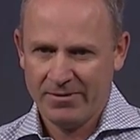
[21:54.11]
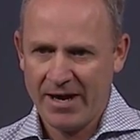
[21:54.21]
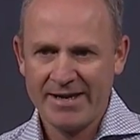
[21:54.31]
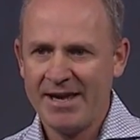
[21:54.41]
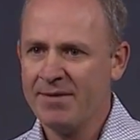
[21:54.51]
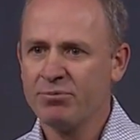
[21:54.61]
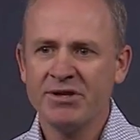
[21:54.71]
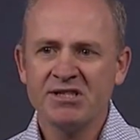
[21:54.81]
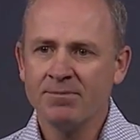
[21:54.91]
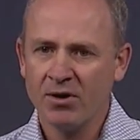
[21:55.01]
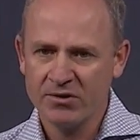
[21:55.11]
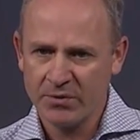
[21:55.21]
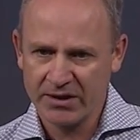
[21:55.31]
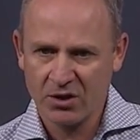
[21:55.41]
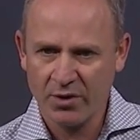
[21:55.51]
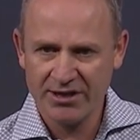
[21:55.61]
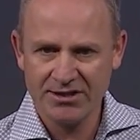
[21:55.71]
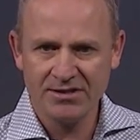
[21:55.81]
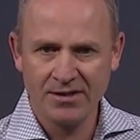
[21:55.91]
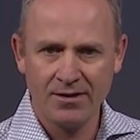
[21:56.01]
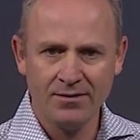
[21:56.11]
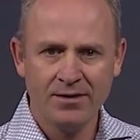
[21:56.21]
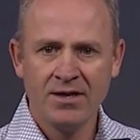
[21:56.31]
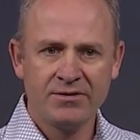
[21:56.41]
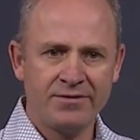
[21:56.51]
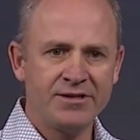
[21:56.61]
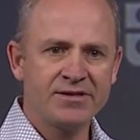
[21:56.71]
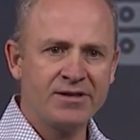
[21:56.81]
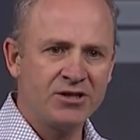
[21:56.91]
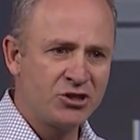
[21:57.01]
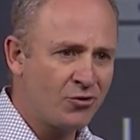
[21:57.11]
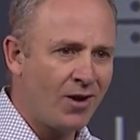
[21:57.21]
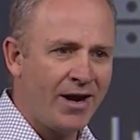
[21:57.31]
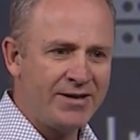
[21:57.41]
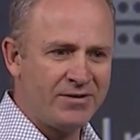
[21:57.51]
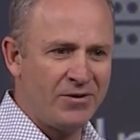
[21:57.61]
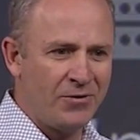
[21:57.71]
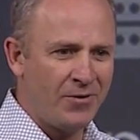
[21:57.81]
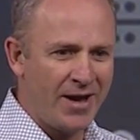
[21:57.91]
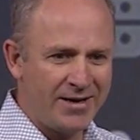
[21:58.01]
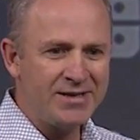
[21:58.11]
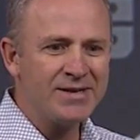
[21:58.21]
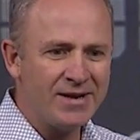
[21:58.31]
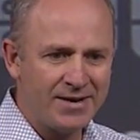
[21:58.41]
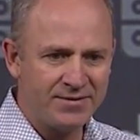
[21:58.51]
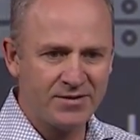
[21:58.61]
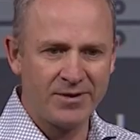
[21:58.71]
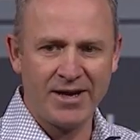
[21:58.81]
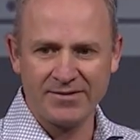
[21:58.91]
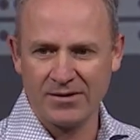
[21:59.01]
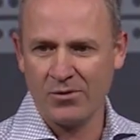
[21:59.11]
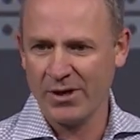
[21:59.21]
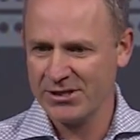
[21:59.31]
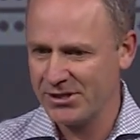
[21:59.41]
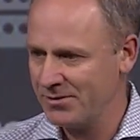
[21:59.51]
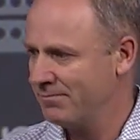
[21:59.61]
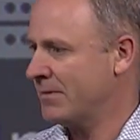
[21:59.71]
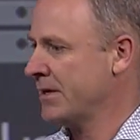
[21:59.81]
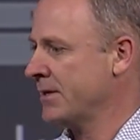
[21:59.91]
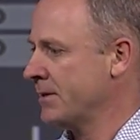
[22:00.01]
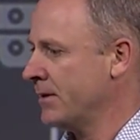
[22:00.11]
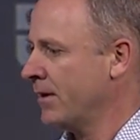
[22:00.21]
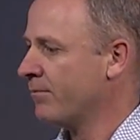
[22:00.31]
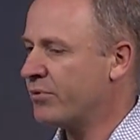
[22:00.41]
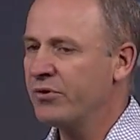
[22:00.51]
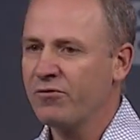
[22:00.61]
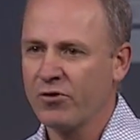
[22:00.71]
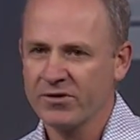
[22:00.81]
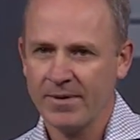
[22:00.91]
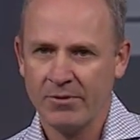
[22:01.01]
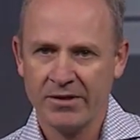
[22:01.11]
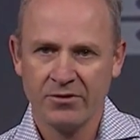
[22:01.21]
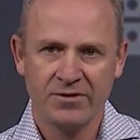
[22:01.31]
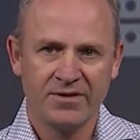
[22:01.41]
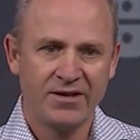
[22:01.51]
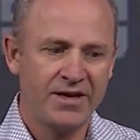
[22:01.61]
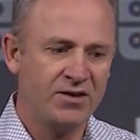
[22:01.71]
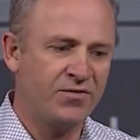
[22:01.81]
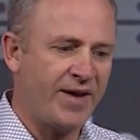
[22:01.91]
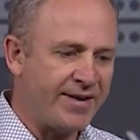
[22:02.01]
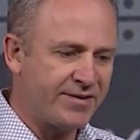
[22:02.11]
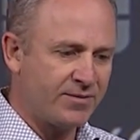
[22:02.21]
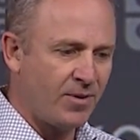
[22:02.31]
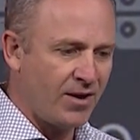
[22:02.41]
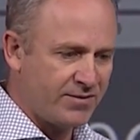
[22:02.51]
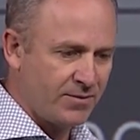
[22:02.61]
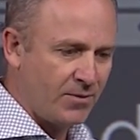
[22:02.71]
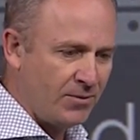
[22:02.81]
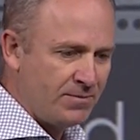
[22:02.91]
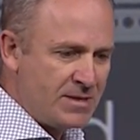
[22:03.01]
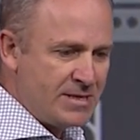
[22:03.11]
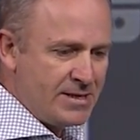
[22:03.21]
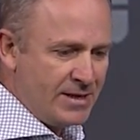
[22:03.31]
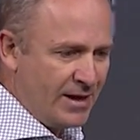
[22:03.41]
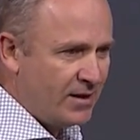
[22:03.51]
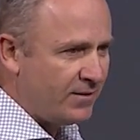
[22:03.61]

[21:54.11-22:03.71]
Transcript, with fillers: I can't presuppose what the questions are, so I'm just going to try to, anytime somebody asks a question, brute force my way through the data as fast as possible. And